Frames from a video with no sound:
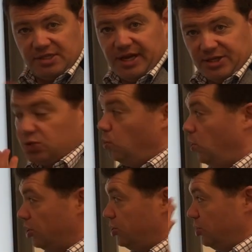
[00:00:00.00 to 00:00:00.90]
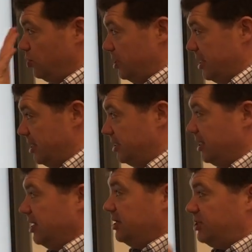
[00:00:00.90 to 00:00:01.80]
That's what you need.
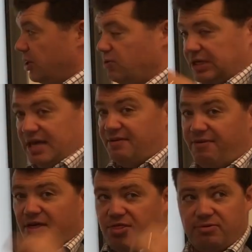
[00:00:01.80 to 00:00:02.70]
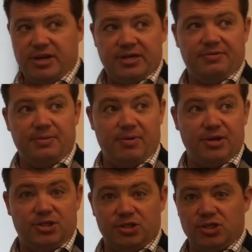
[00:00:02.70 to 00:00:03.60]
Don't give 3 different
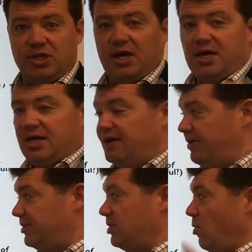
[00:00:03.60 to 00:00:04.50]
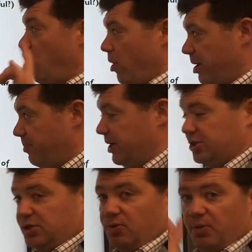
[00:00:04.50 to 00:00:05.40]
impressions. Give us 1
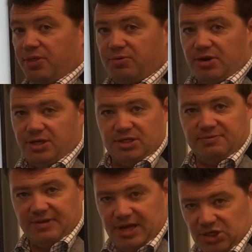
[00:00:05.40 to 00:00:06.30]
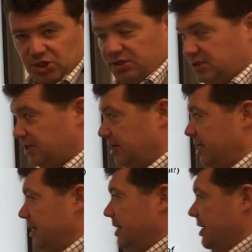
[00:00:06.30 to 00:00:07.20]
impression with 3 justifications.
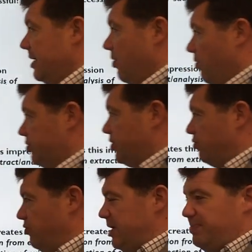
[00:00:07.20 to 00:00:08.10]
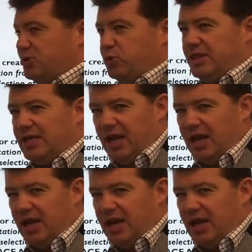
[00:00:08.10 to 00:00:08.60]
Also, read between the